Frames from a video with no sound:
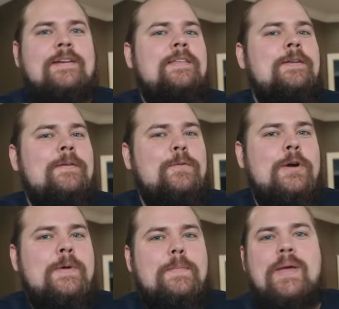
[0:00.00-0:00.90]
that you don't have to worry
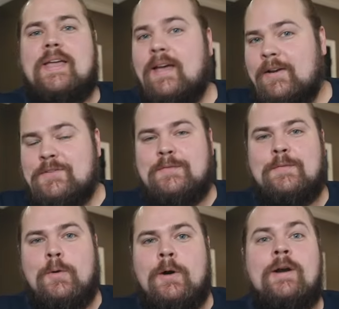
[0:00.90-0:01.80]
about paying extra
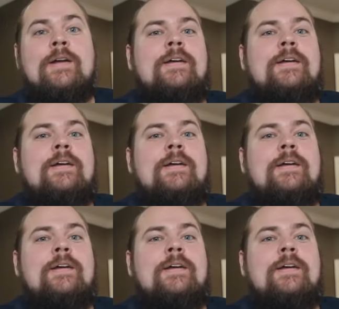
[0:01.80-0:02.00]
for.